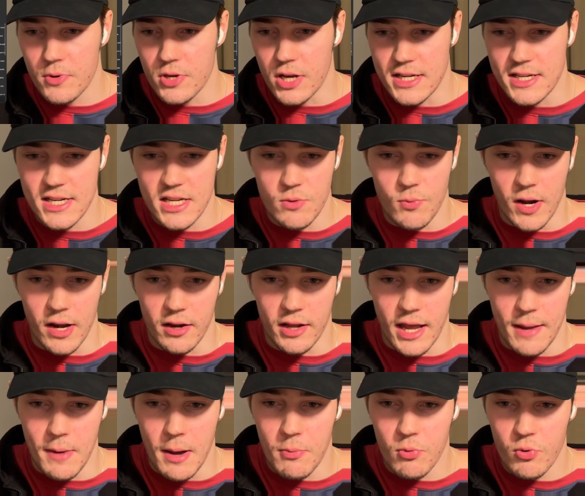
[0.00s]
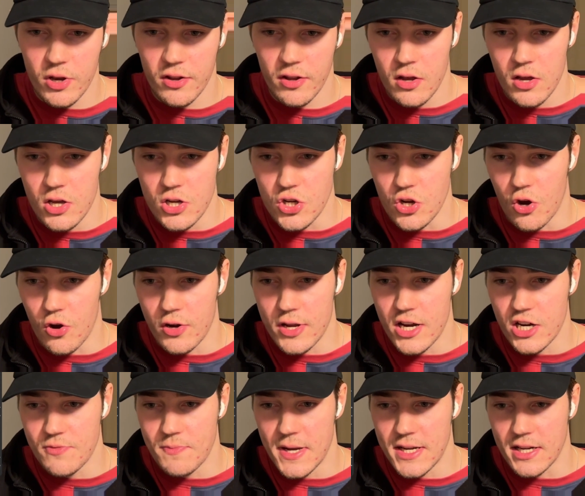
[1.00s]
Let's see what it came up with. So
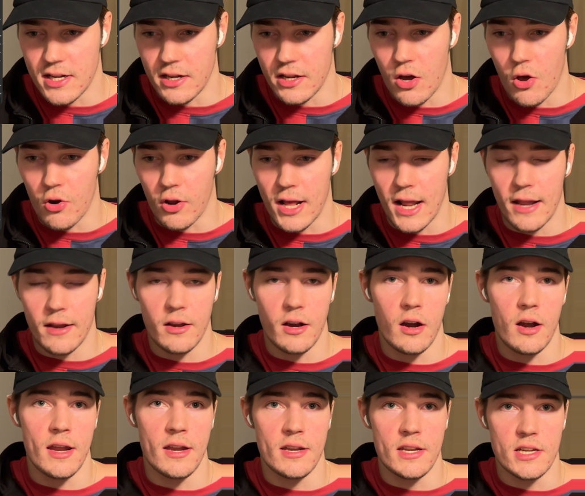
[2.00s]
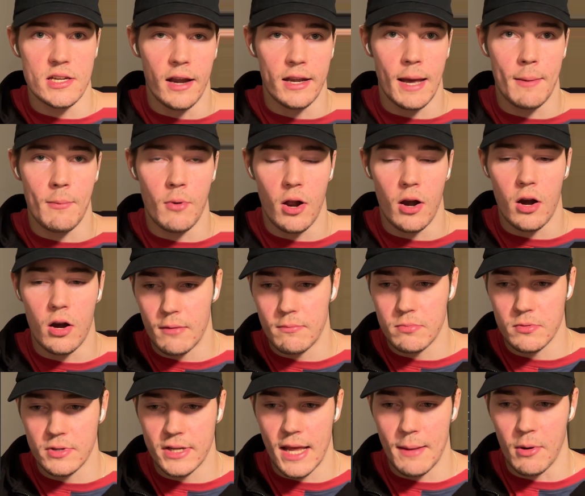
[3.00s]
here's basically the whole calendar in this tabular
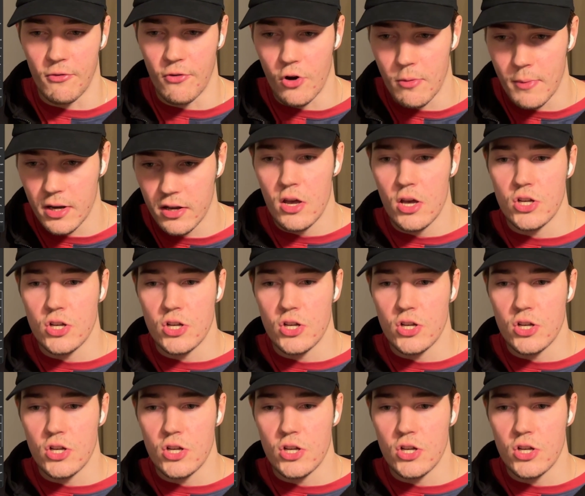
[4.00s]
table format.